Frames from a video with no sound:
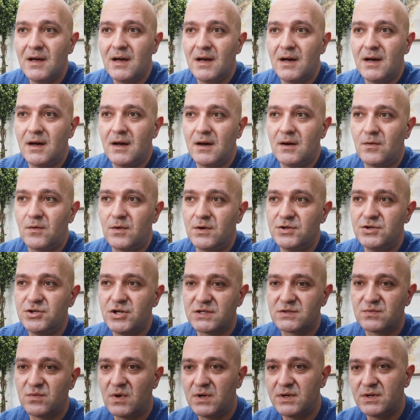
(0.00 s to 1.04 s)
or you
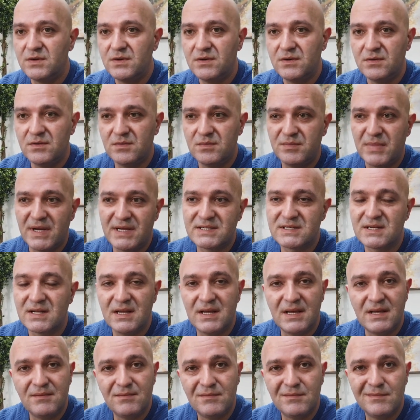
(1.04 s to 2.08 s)
just want to
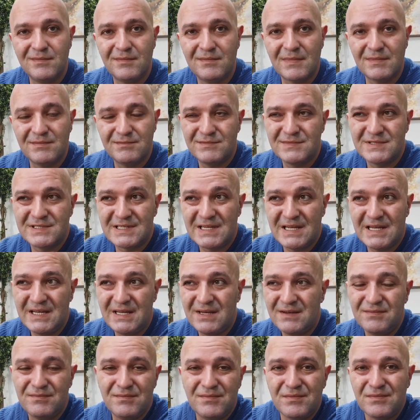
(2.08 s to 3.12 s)
basically
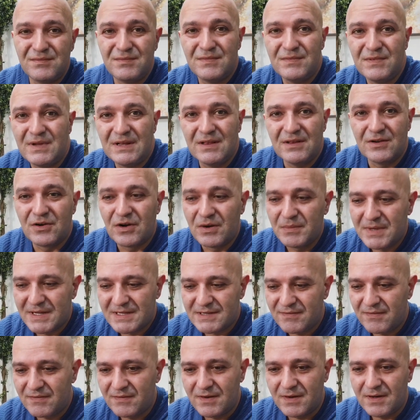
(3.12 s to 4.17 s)
see little
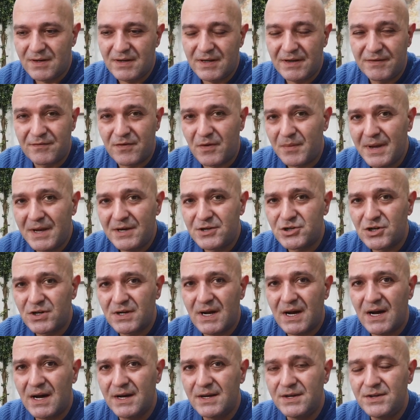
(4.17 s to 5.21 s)
bits of
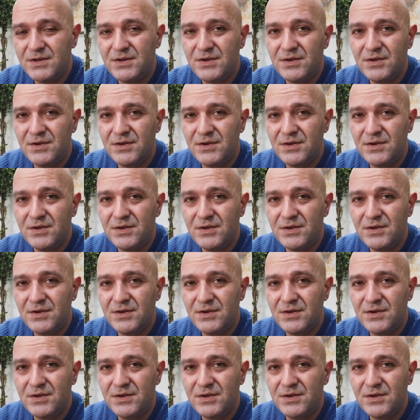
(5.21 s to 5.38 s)
information, I